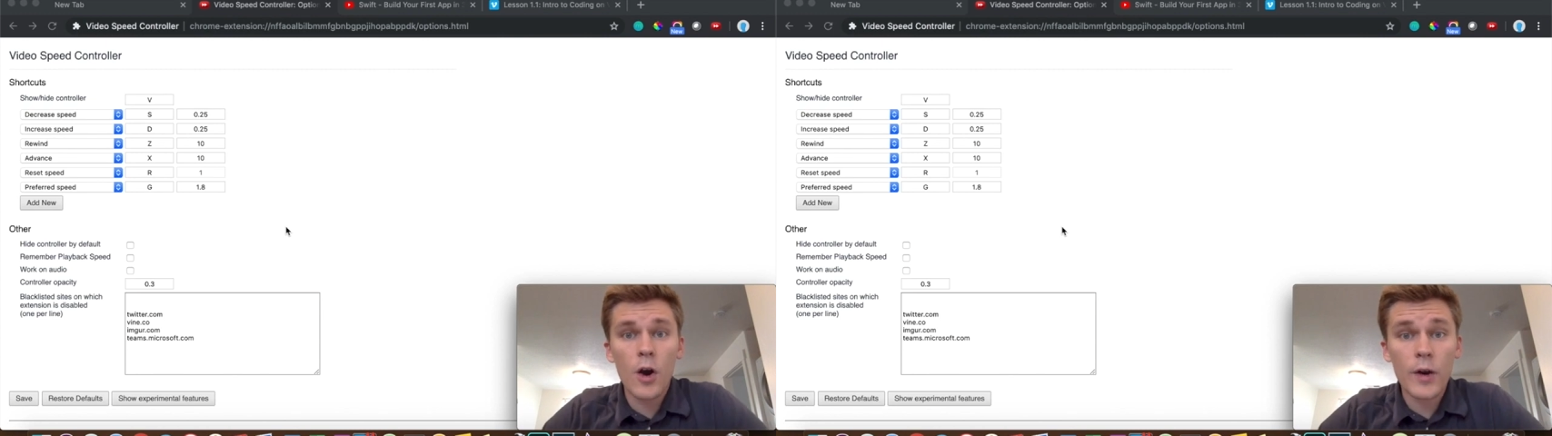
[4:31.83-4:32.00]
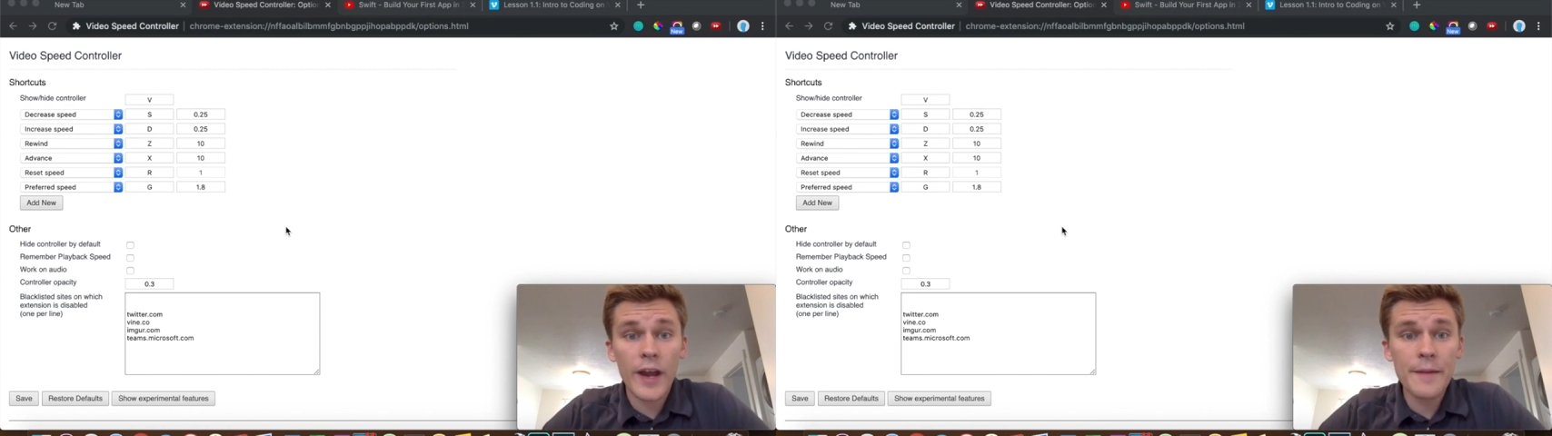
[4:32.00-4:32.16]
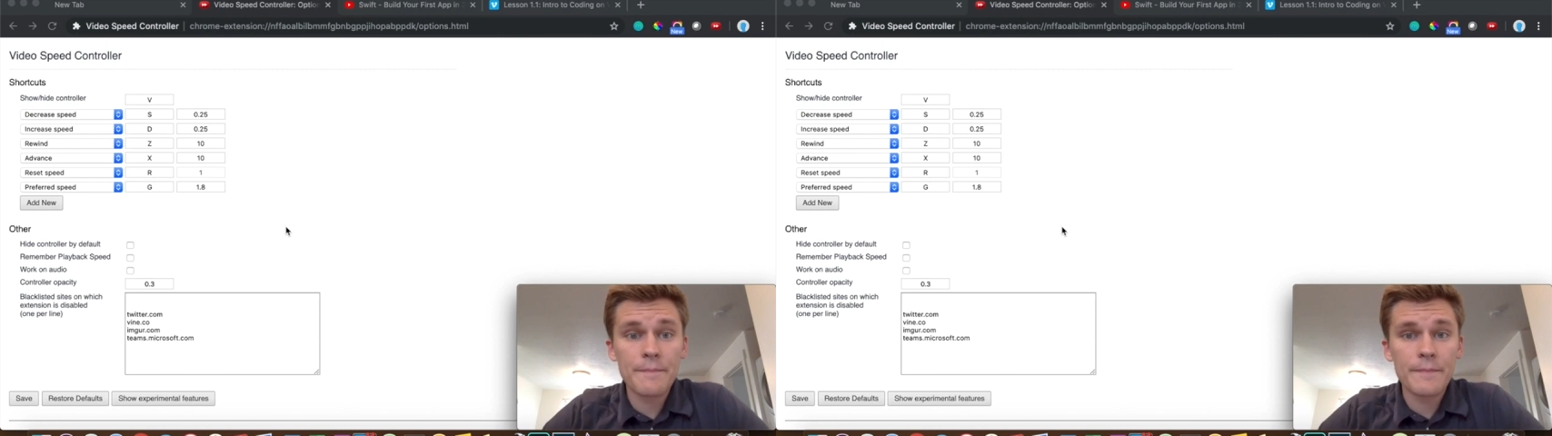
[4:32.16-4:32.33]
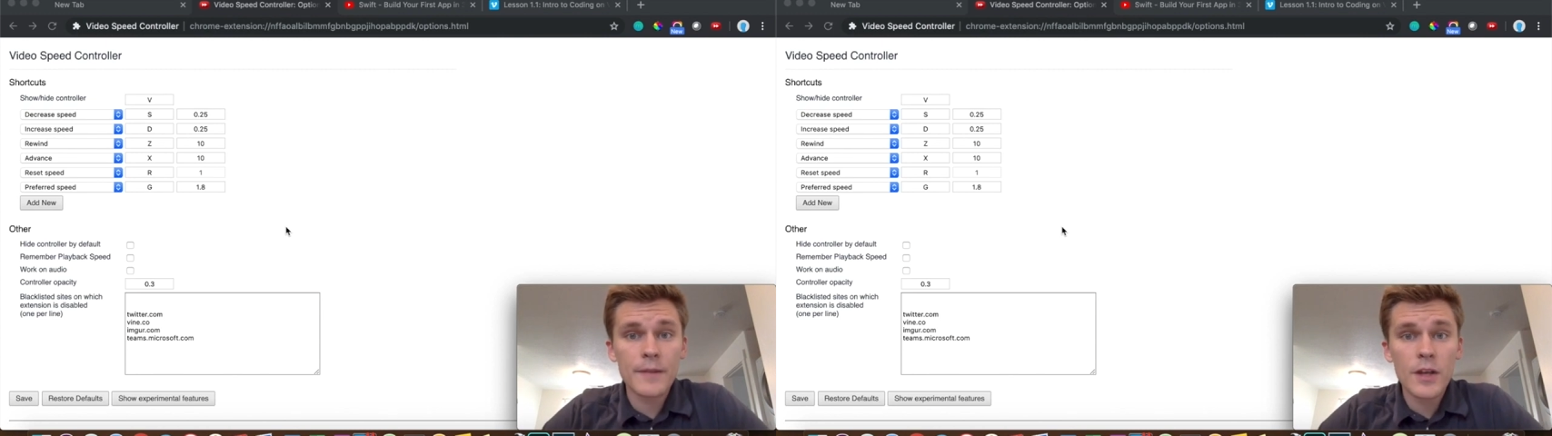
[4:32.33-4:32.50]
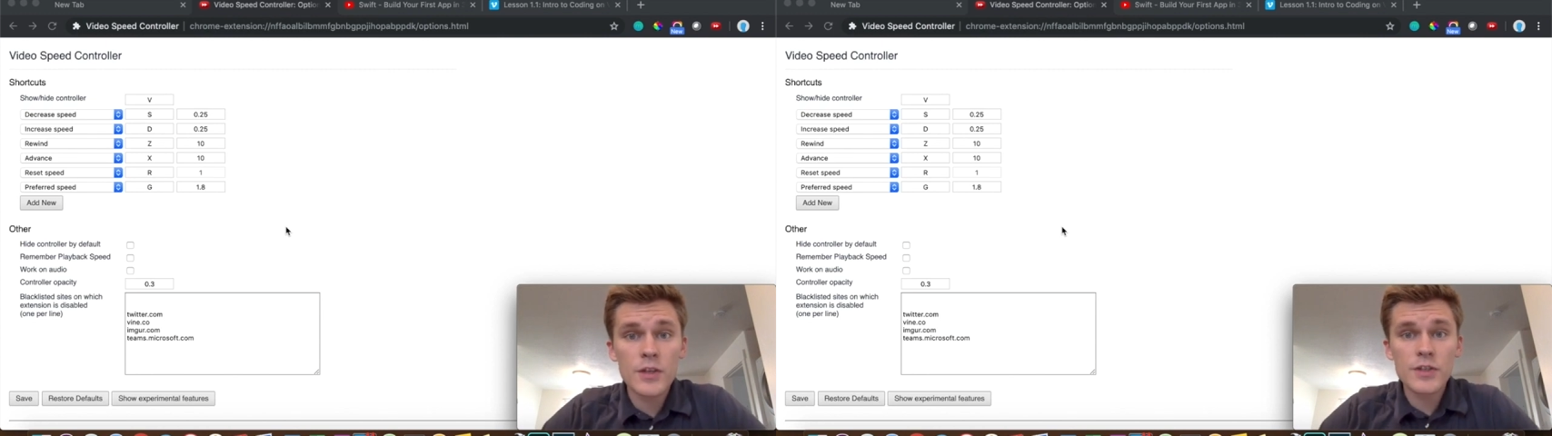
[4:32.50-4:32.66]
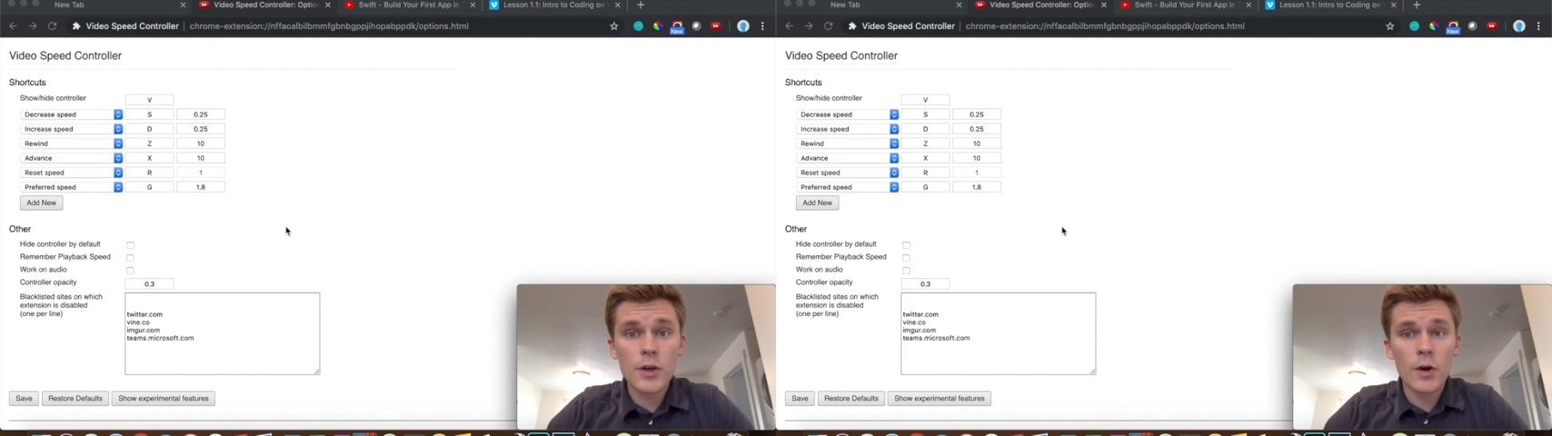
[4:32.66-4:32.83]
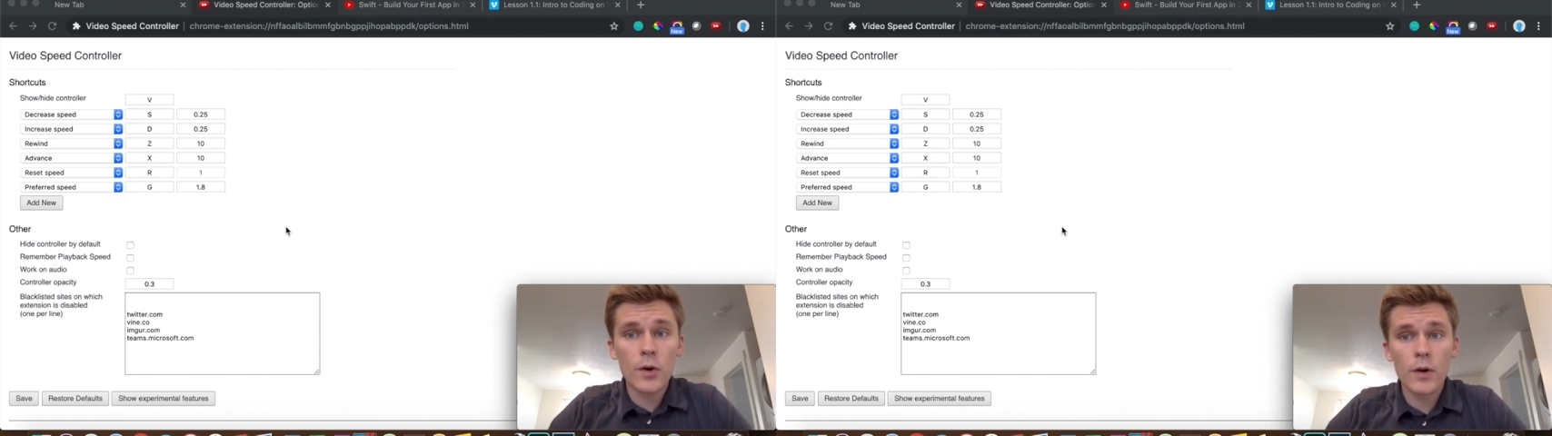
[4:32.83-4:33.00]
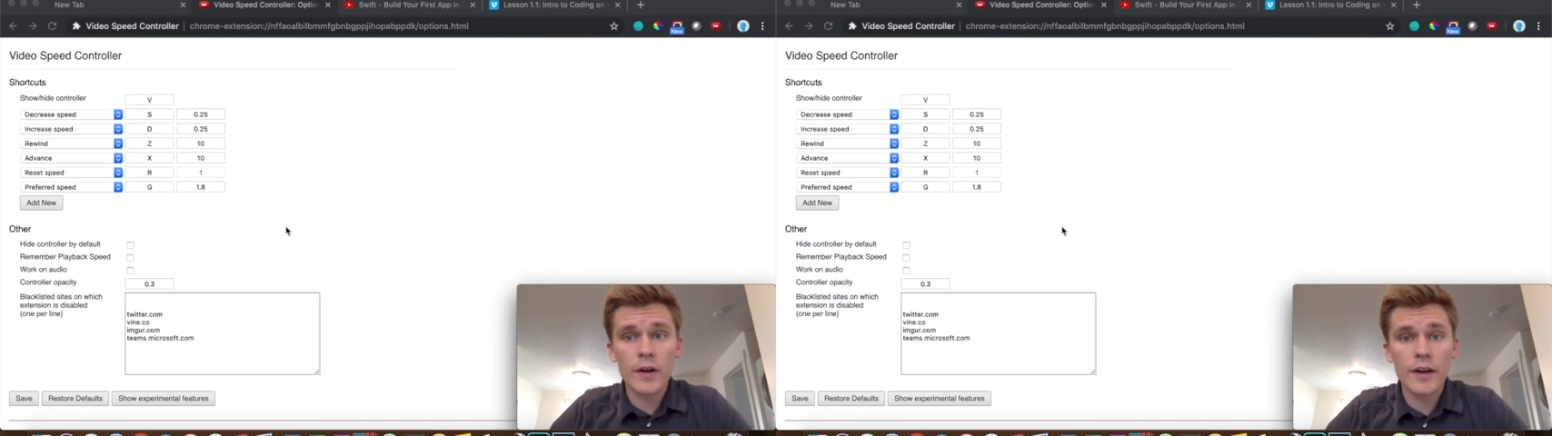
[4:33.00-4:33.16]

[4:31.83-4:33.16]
Okay. So